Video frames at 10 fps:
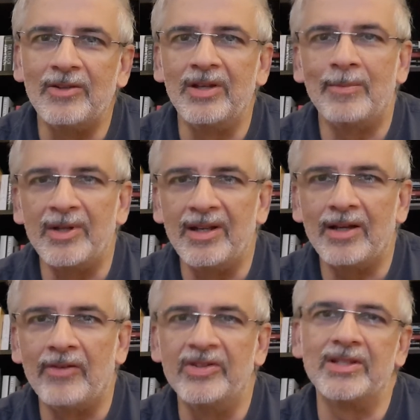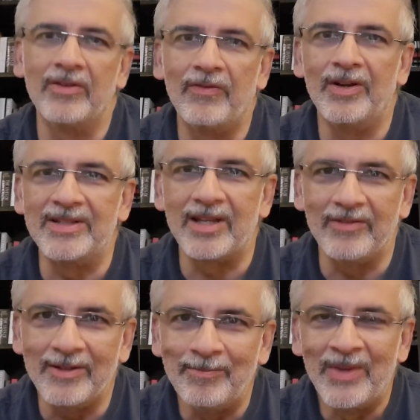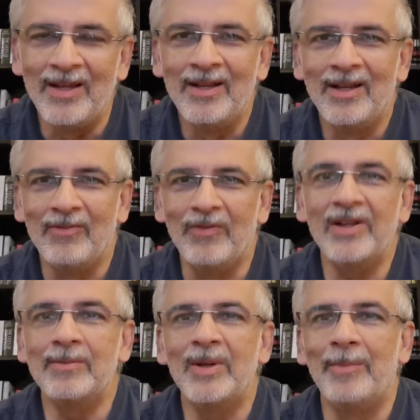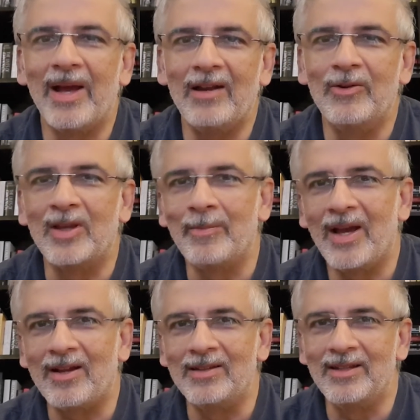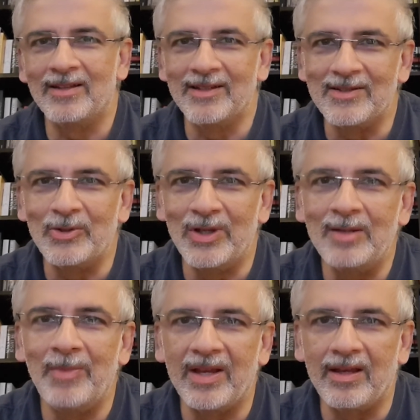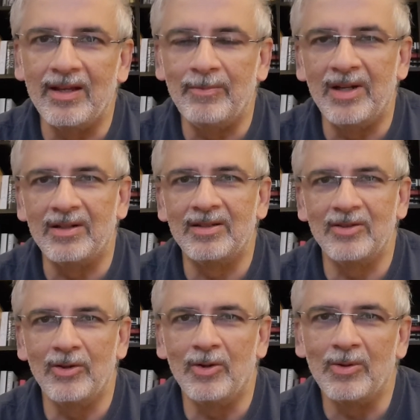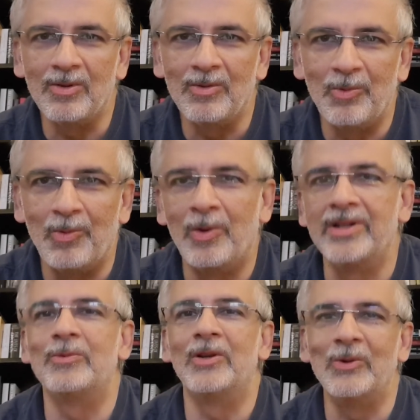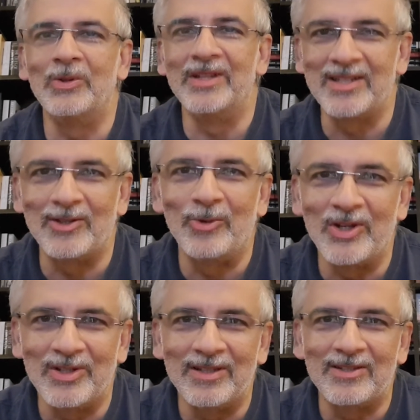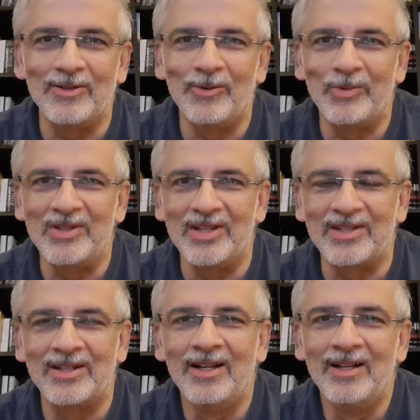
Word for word: on the upper deck of the 747. We felt a bit bad looking back at the others who didn't make it, but you know, what does one do in this situation? So we just